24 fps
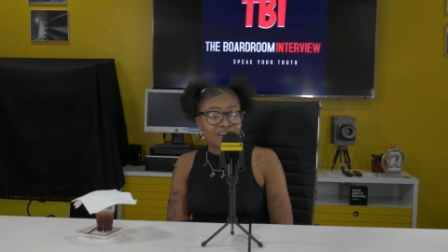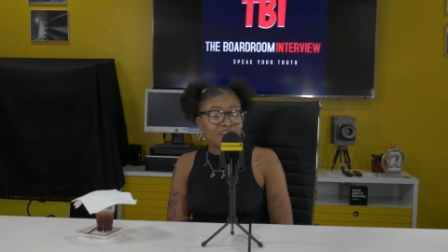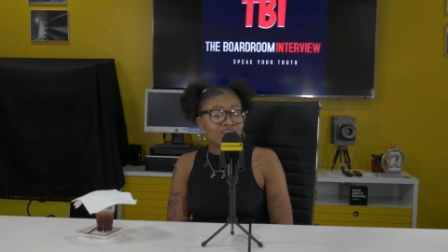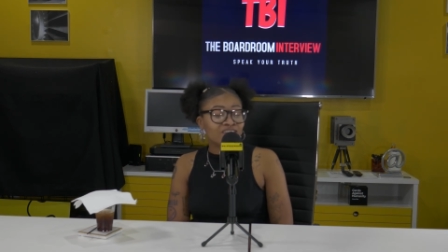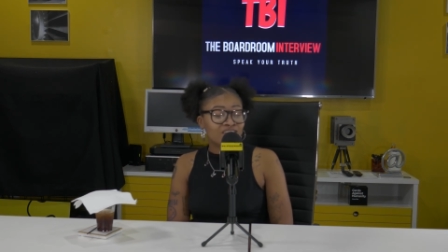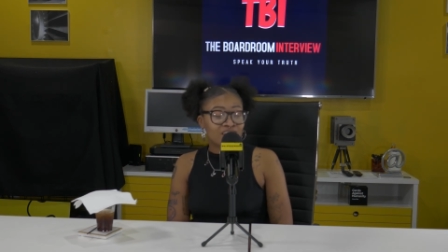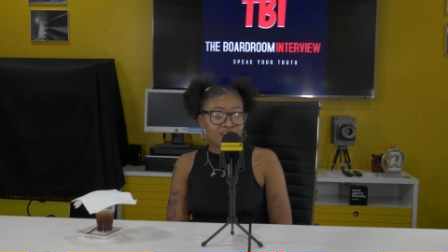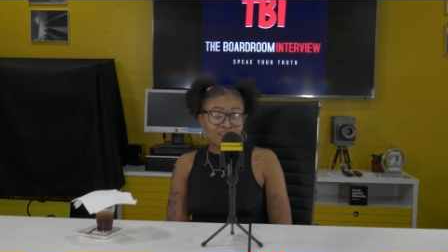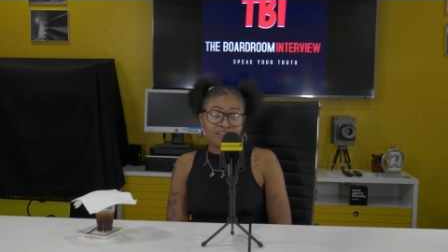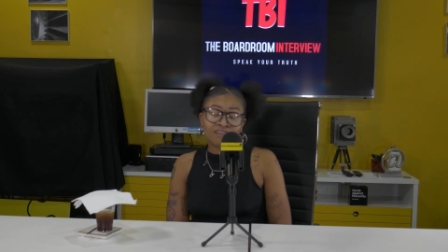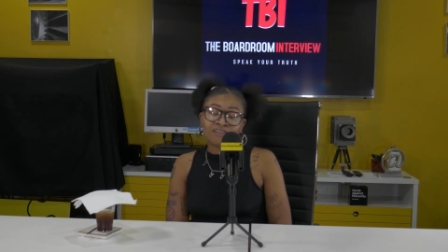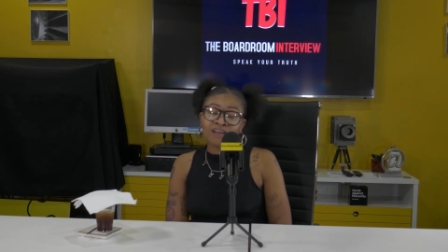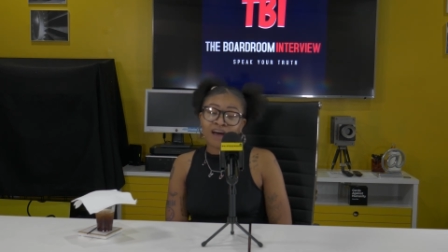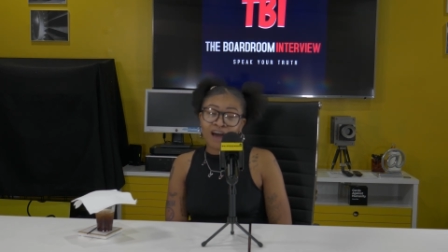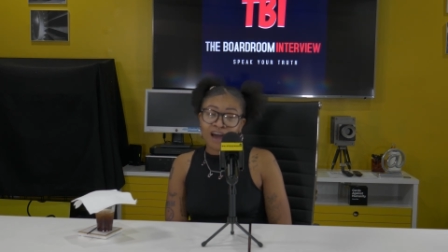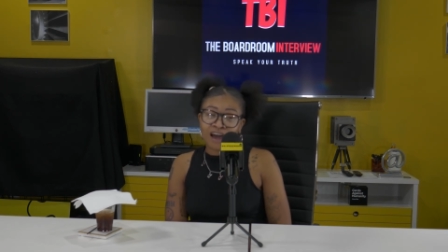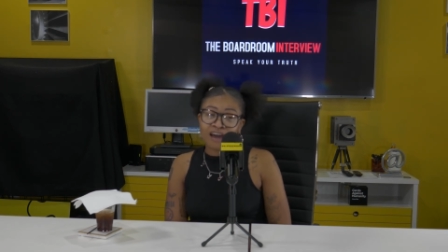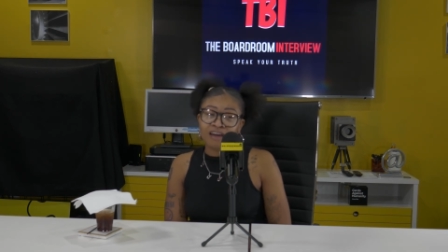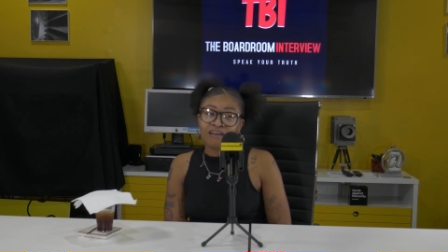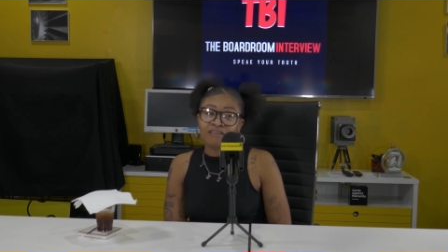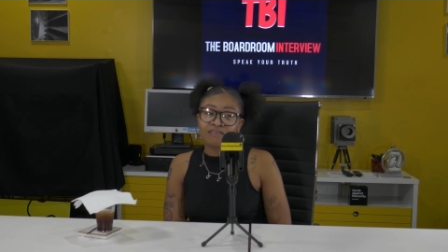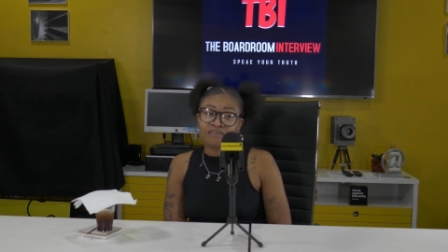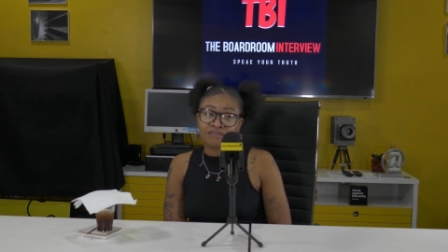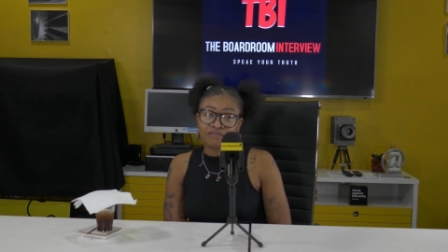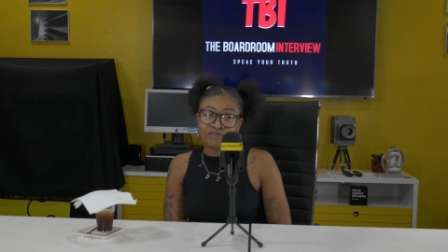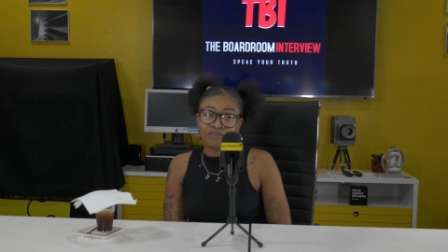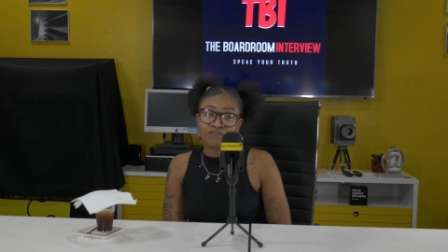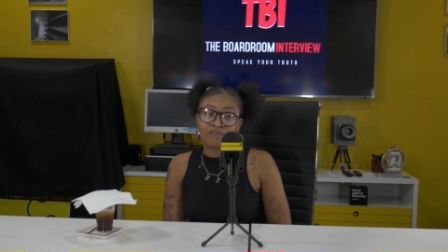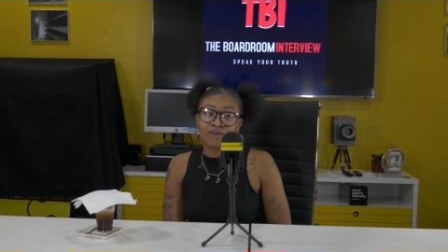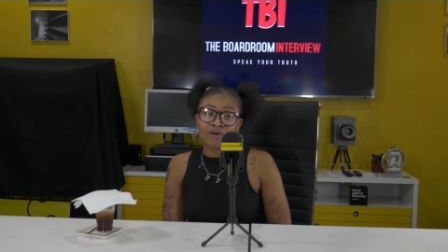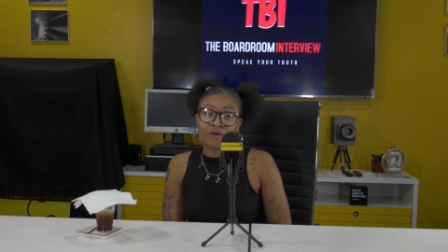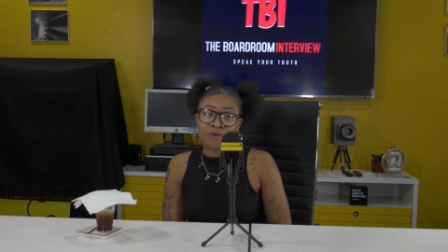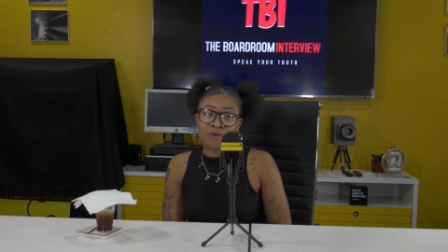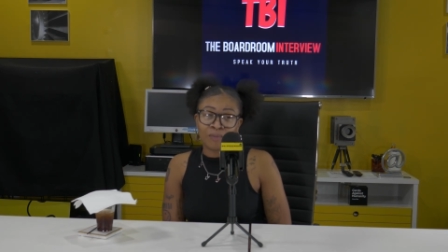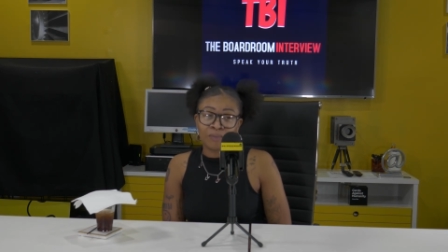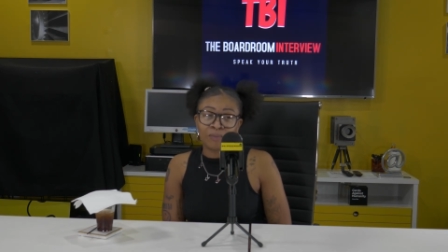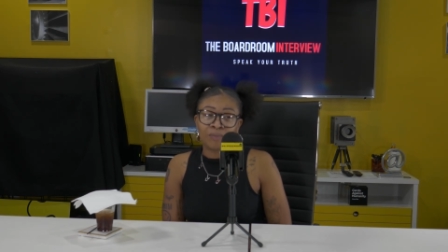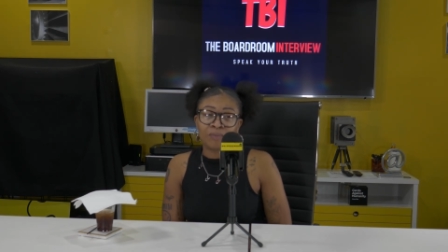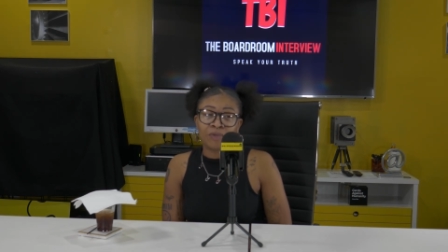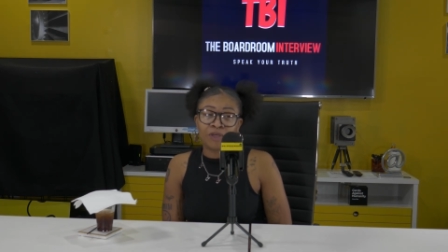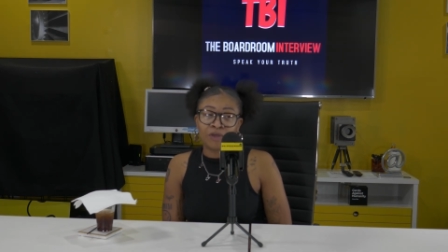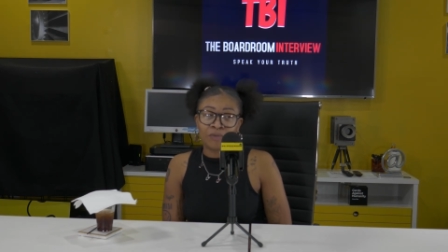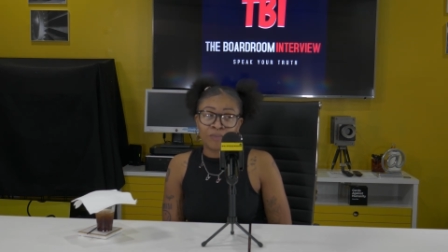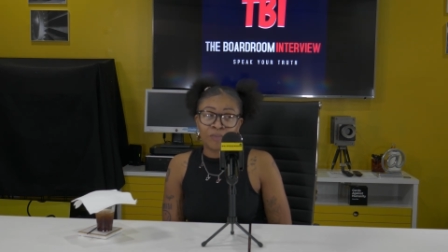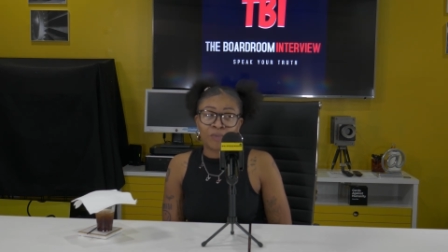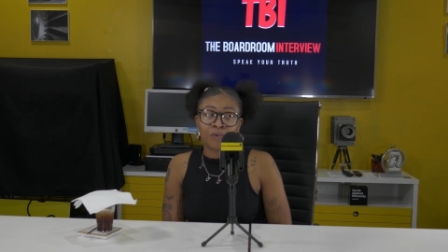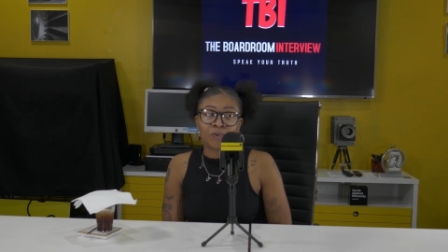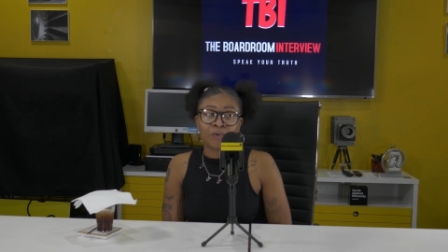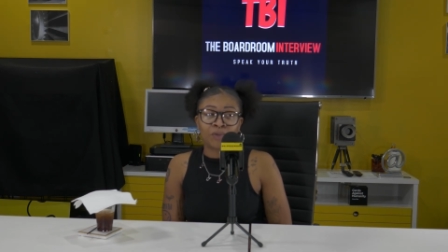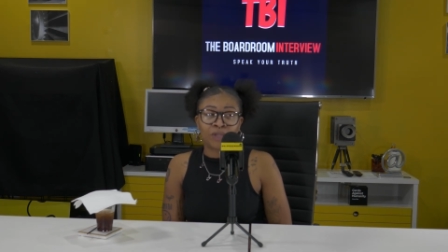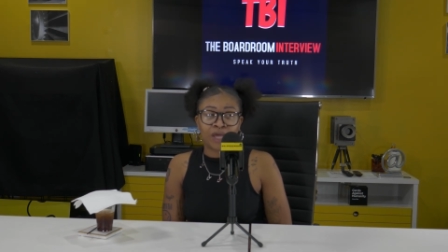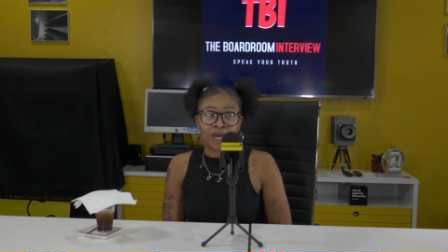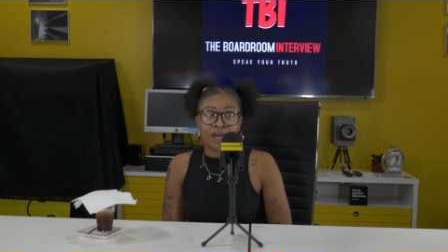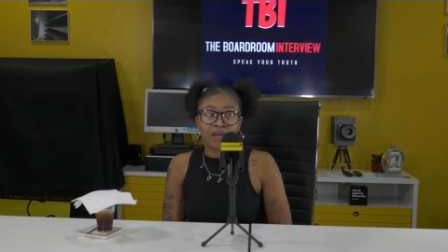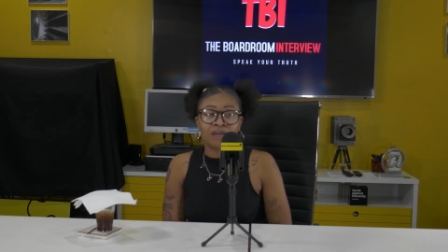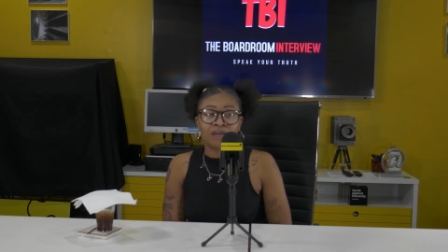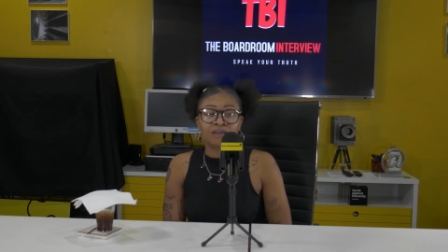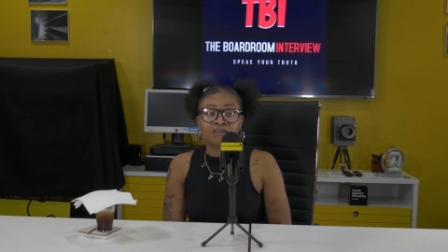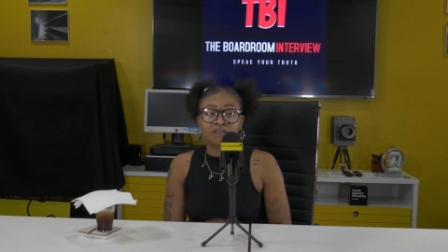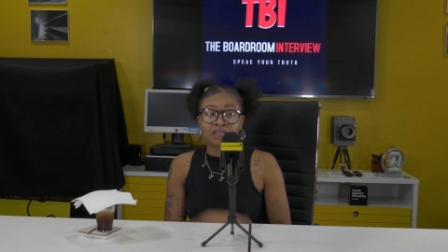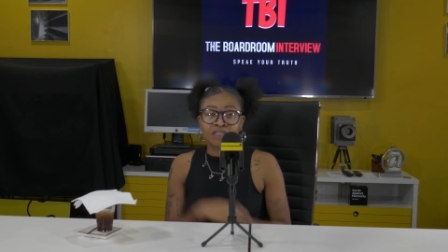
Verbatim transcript: hear that a lot from people that